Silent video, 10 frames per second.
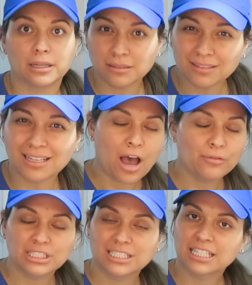I look.
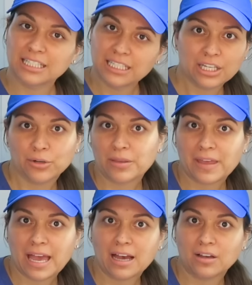I was just cleaning around
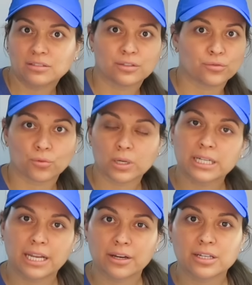the house and
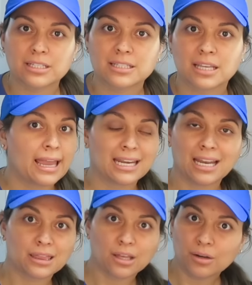running errands, and
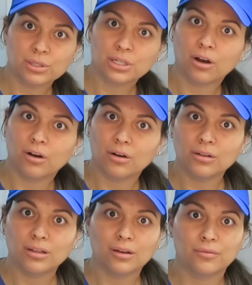I thought I would
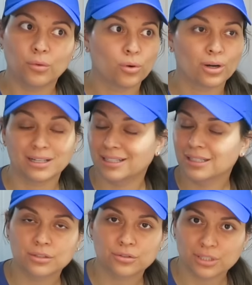call for an
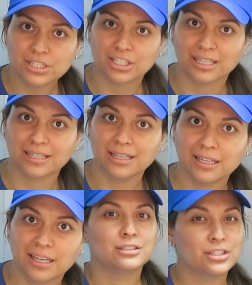
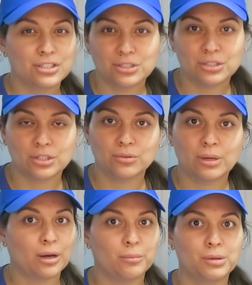electrician just to
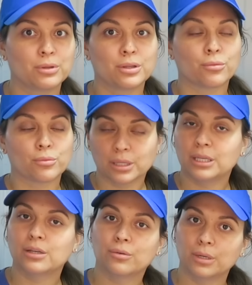help me with a
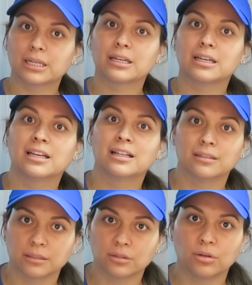really quick
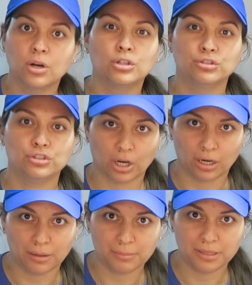little
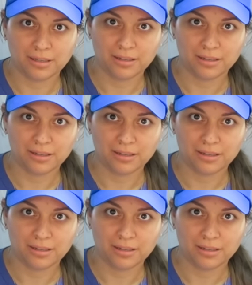job.